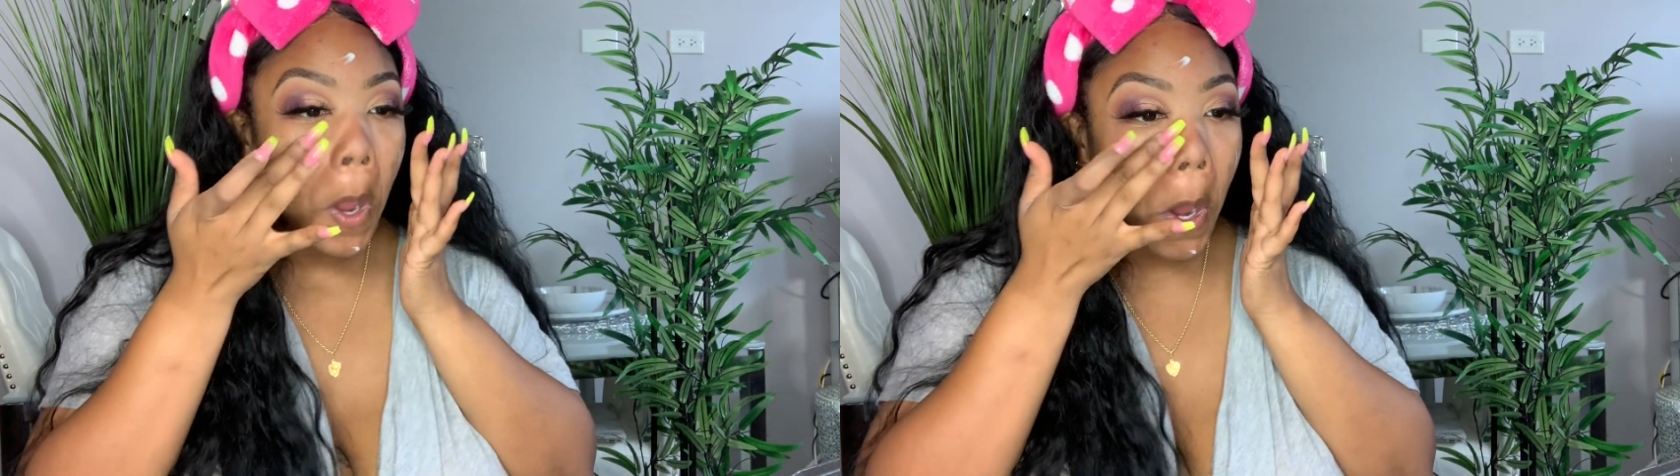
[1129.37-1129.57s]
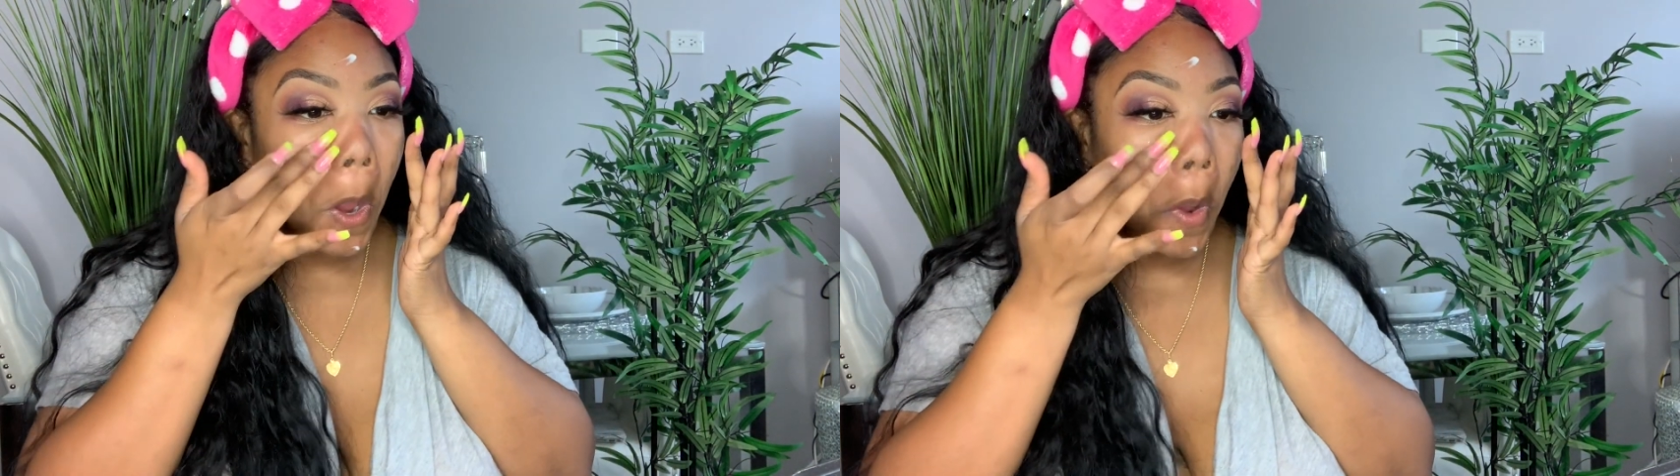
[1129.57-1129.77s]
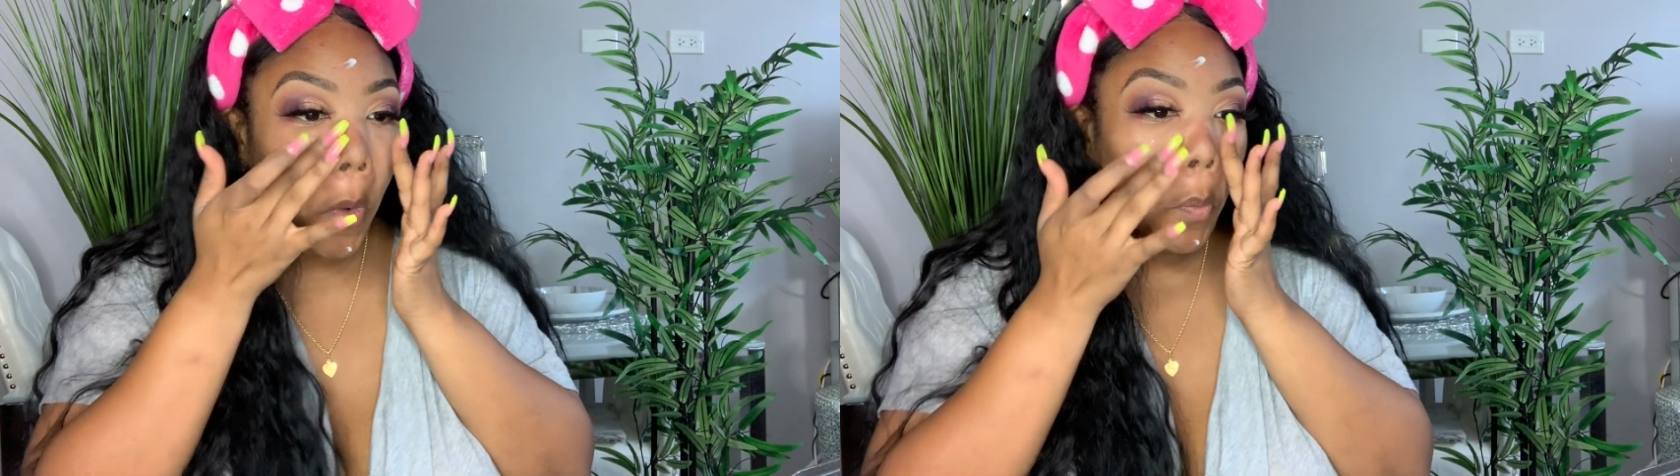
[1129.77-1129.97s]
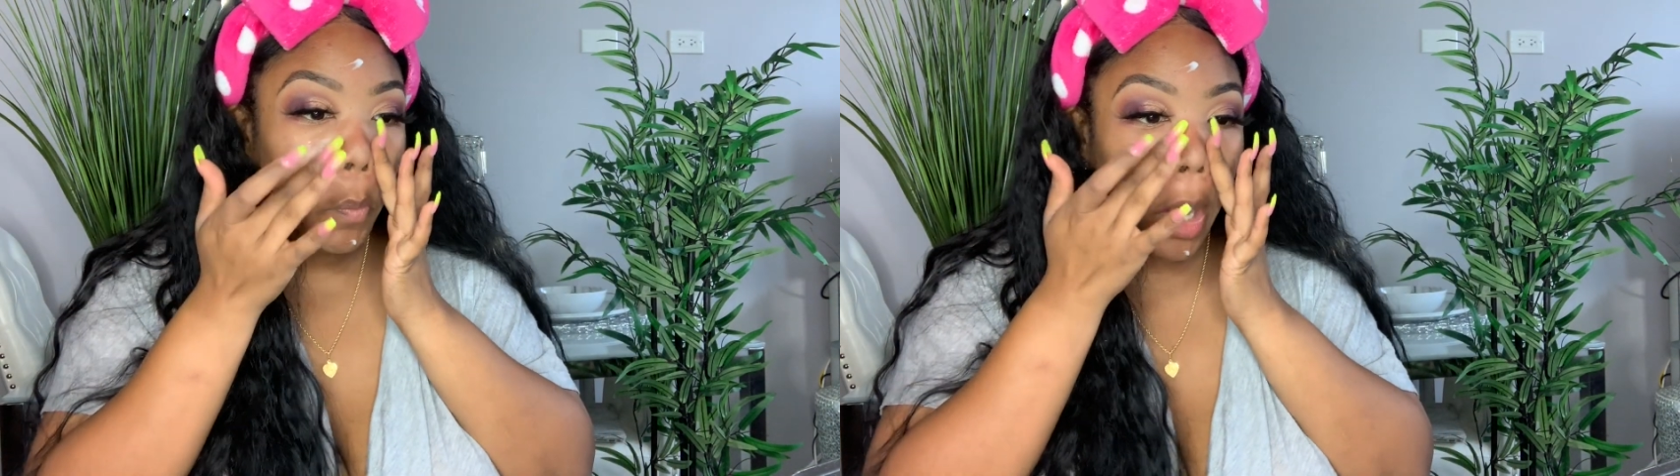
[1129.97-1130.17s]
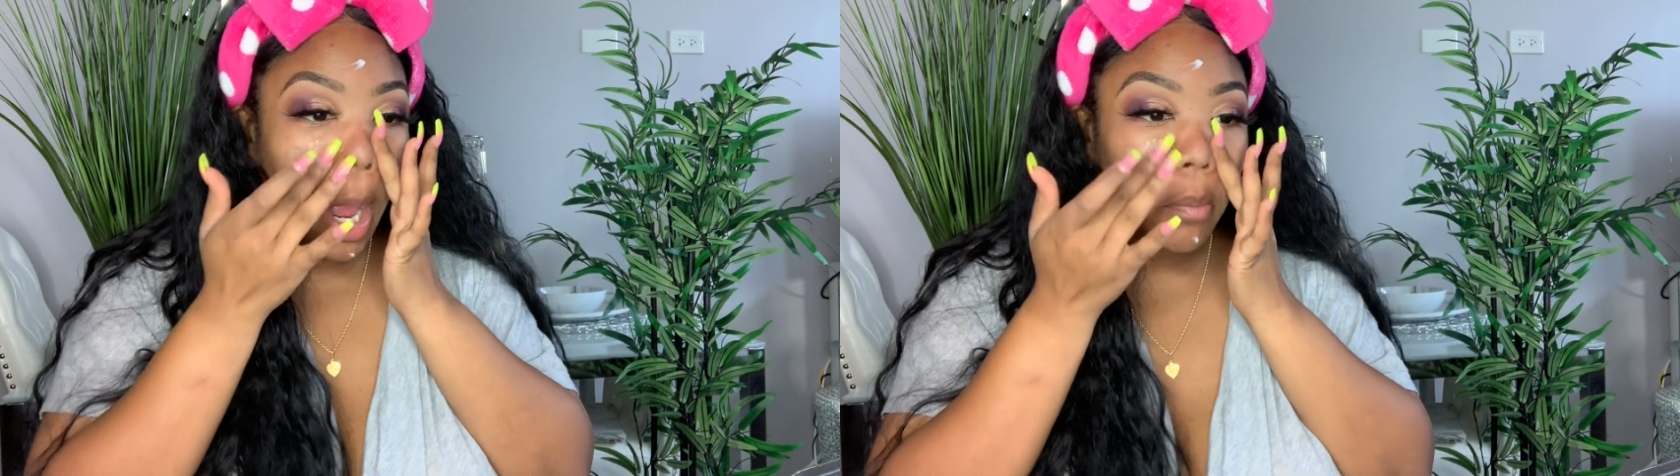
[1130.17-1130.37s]

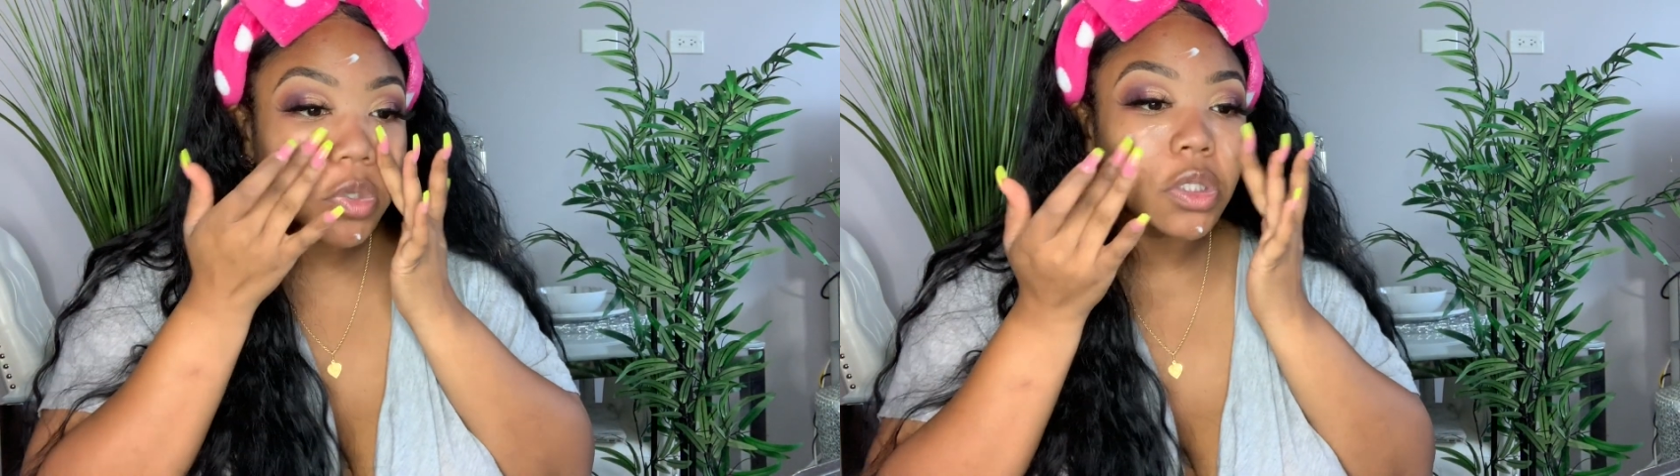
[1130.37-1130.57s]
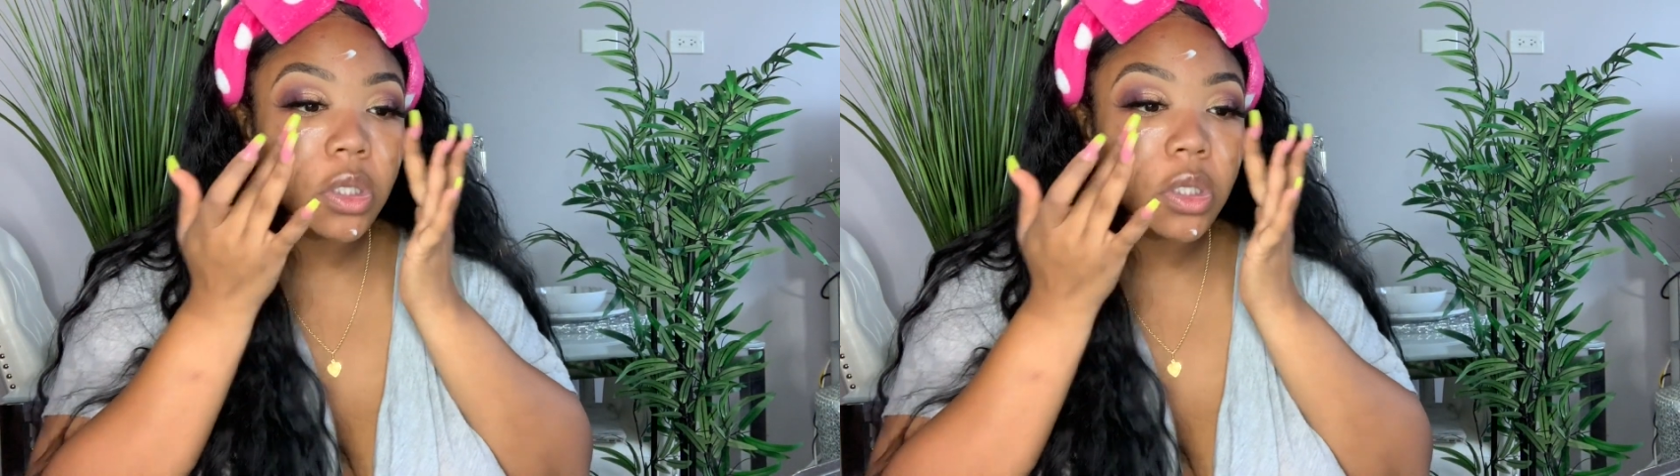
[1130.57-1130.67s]
but I'm just